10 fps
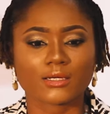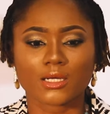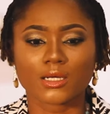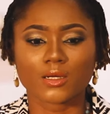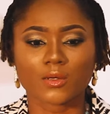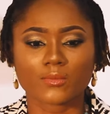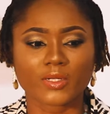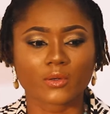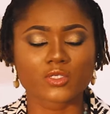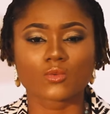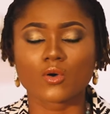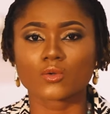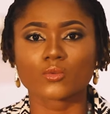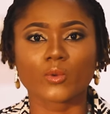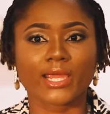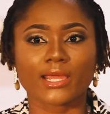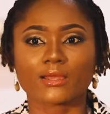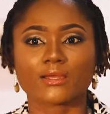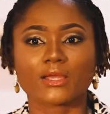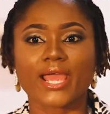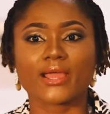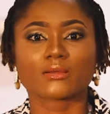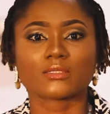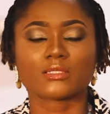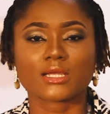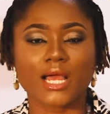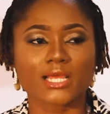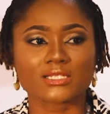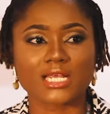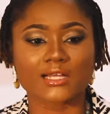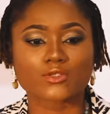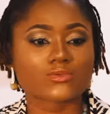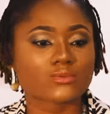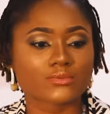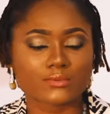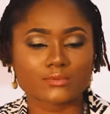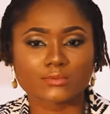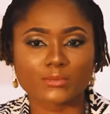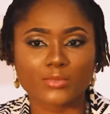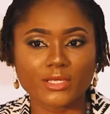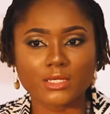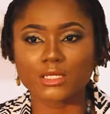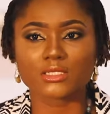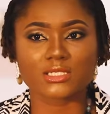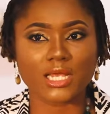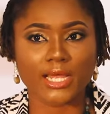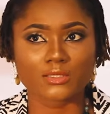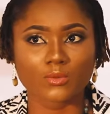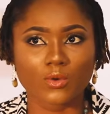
there was one where the guys had to be inside the